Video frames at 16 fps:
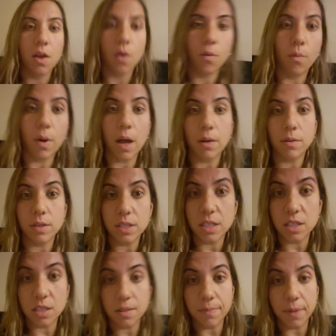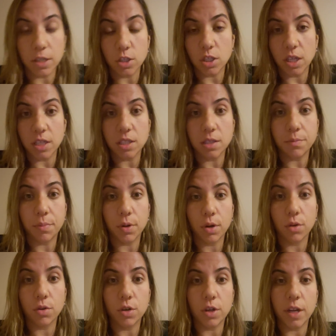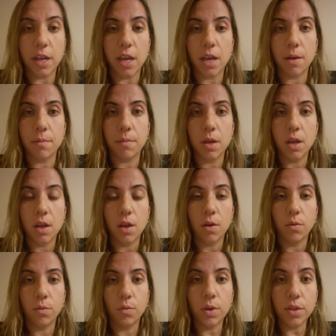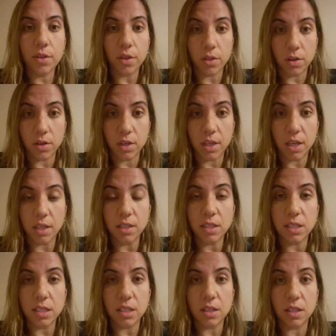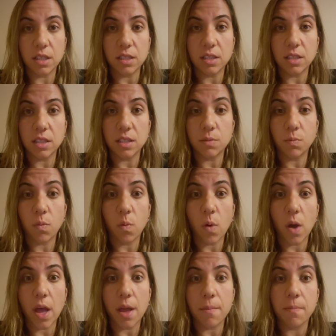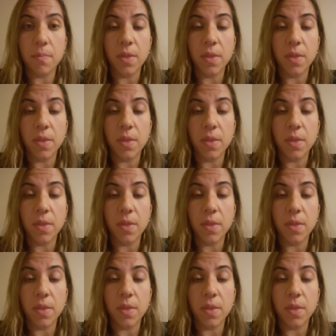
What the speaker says: while I was in a specialized program with other kids, this is what